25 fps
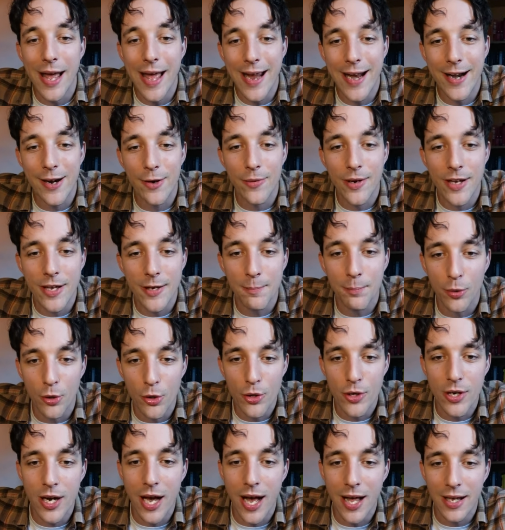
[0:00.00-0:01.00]
Ari,
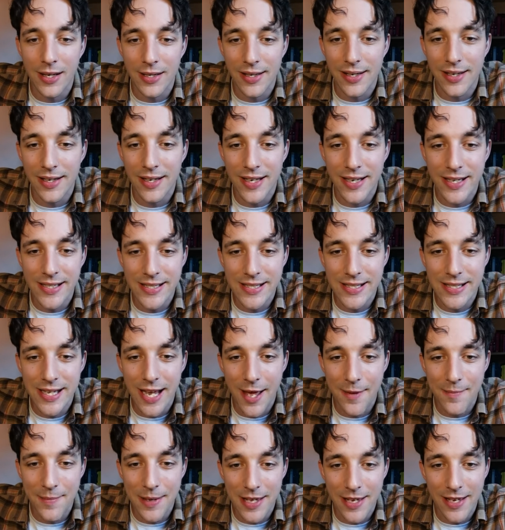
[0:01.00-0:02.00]
Bruna, Lily,
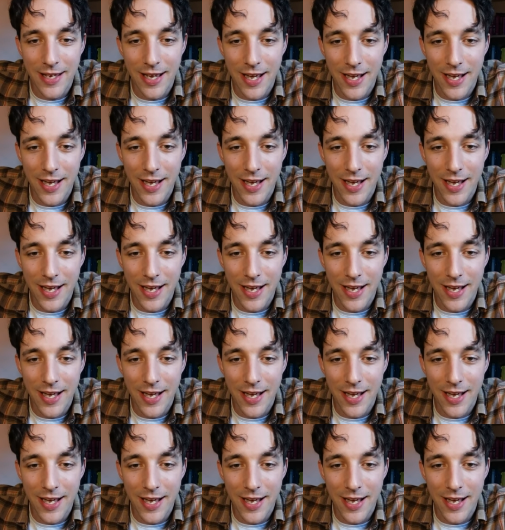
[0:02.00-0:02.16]
Sammy,